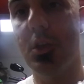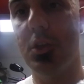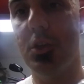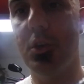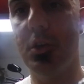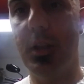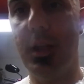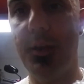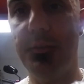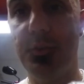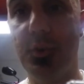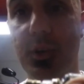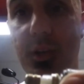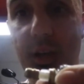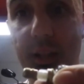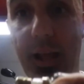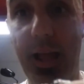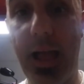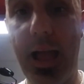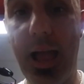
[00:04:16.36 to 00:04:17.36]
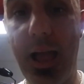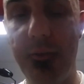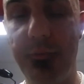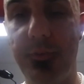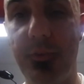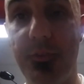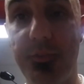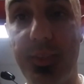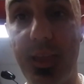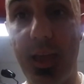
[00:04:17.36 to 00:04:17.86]
you're gonna have to cut
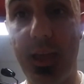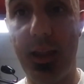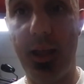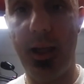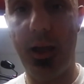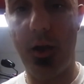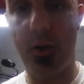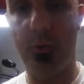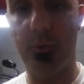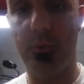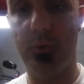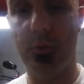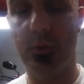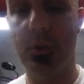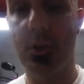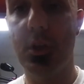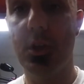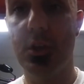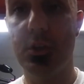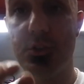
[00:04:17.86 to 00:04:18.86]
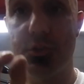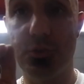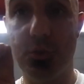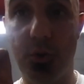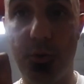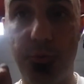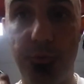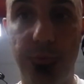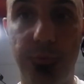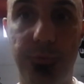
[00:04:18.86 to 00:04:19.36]
half of that out
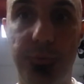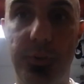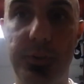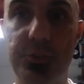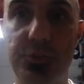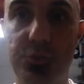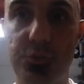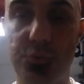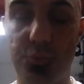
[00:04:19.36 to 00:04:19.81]
so it fits